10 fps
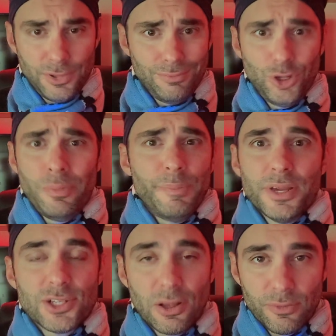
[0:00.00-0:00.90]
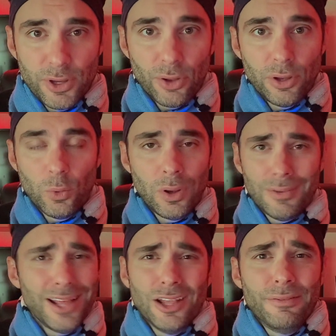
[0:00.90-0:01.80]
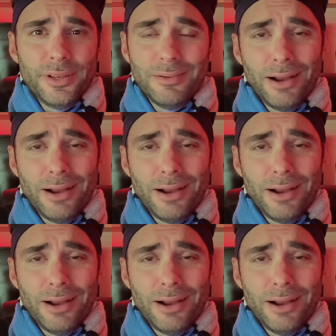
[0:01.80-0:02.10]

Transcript: You can be pissed off at me all you want. I love it. I